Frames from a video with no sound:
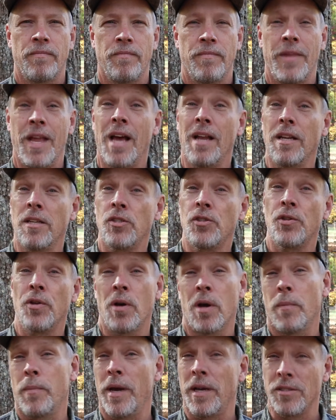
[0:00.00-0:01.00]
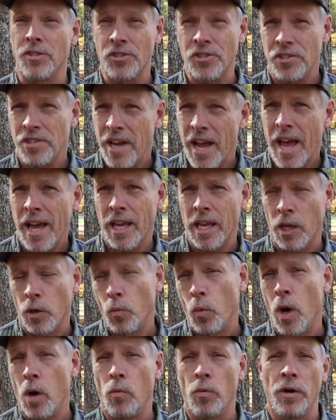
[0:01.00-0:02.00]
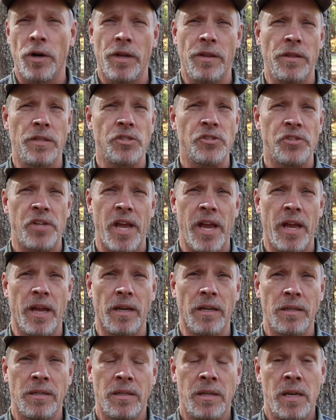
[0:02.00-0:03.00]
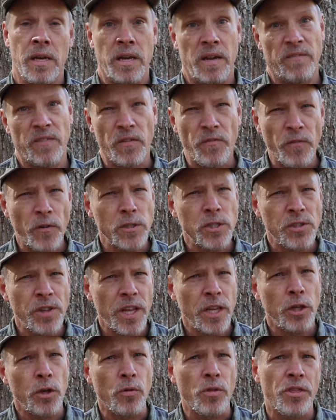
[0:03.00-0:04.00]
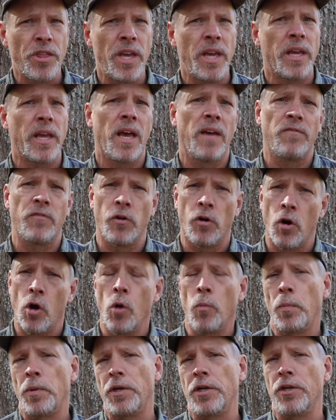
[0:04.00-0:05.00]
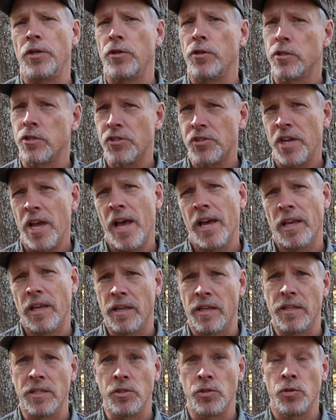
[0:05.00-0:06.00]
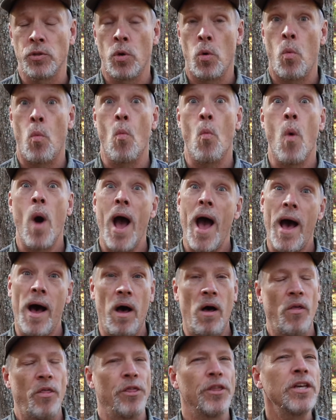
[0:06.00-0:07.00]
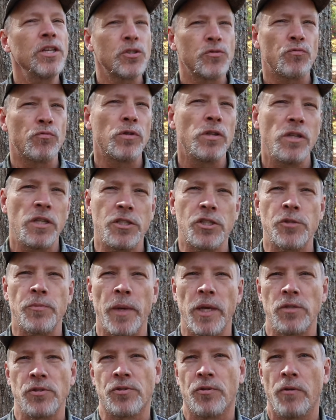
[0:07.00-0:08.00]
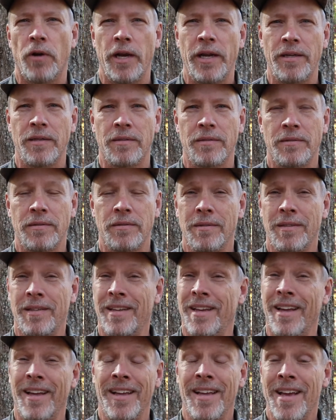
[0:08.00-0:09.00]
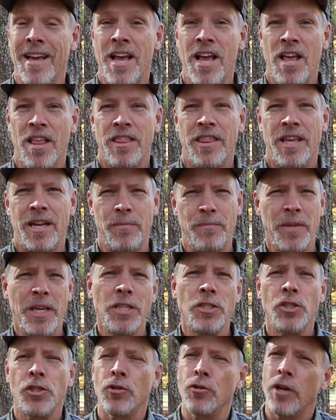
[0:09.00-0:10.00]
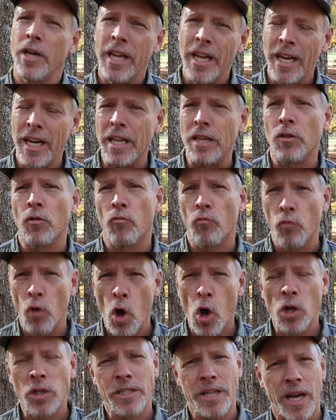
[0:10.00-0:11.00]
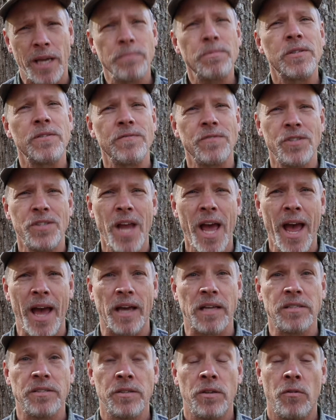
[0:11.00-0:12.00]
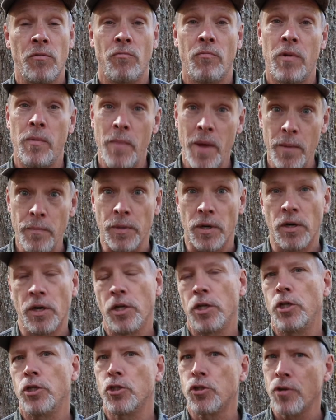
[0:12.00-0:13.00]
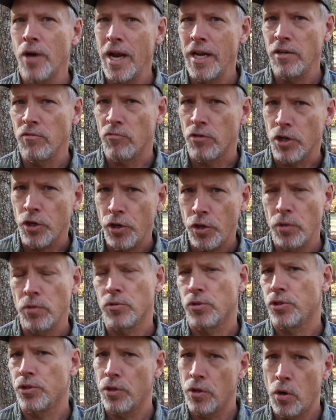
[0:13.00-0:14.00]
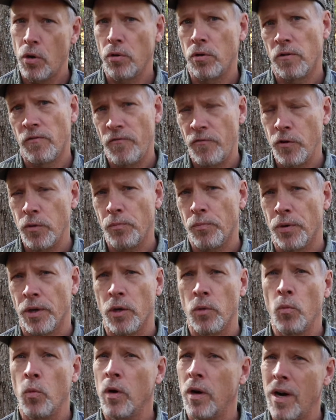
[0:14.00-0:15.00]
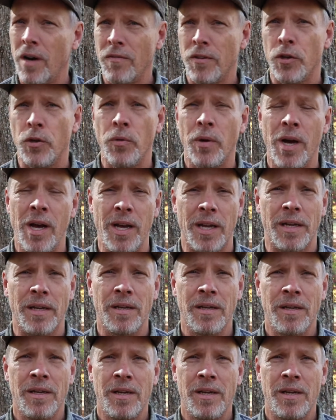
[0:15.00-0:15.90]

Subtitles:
Now let's talk about snacking while we're in the stand. If the first thing you think after opening your snack is, wow, this really smells great, then it means you're eating the wrong types of snacks. Remember, you're trying to reduce your odor footprint wherever you hunt.